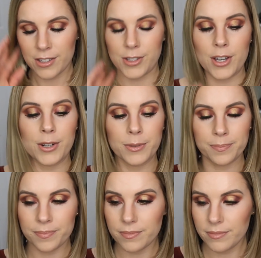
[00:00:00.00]

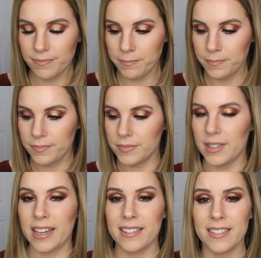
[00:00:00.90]
So
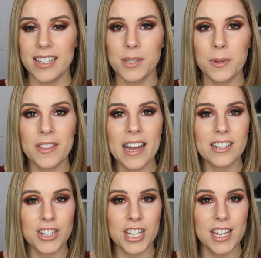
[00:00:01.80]
at least with
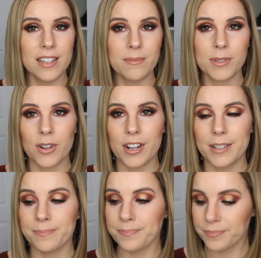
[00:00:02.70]
that chi,
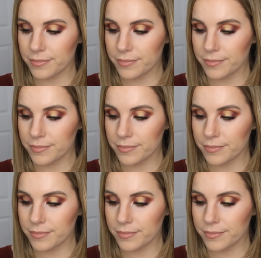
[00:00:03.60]
sorry,